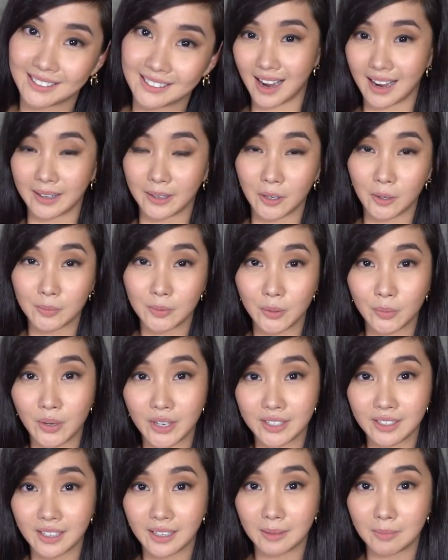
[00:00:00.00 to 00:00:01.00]
I hope to
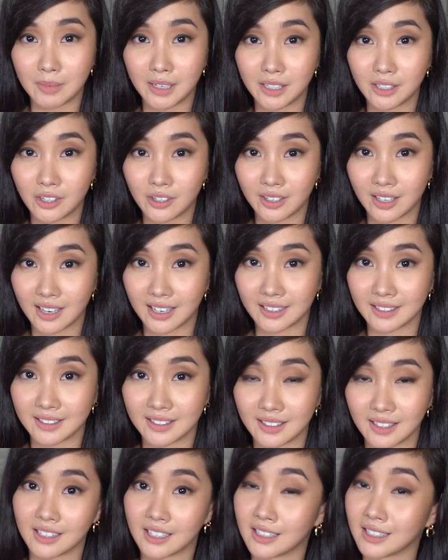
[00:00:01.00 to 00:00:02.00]
one day meet you
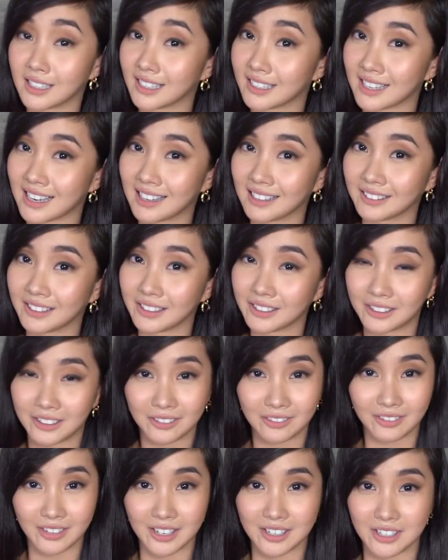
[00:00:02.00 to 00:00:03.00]
guys in an Italian
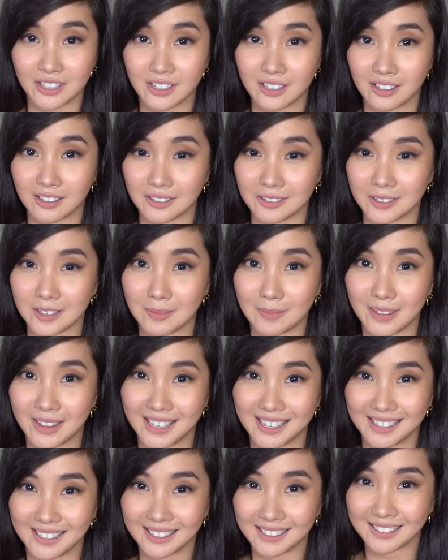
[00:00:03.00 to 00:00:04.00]
convention or
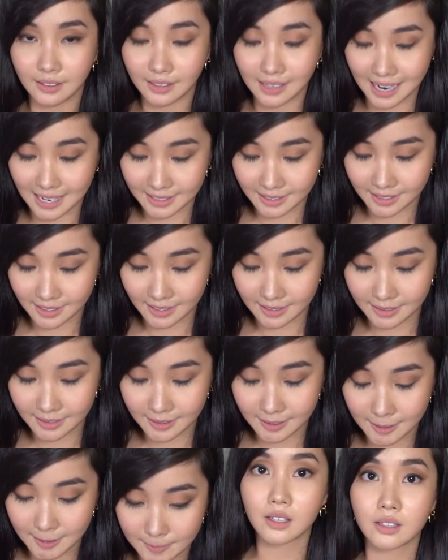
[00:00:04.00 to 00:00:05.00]
something.
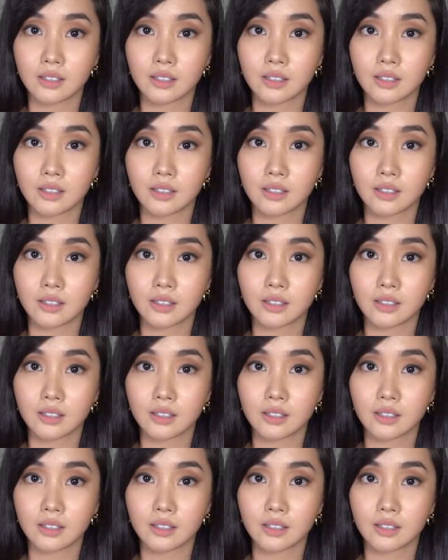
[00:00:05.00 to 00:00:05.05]
Gracias.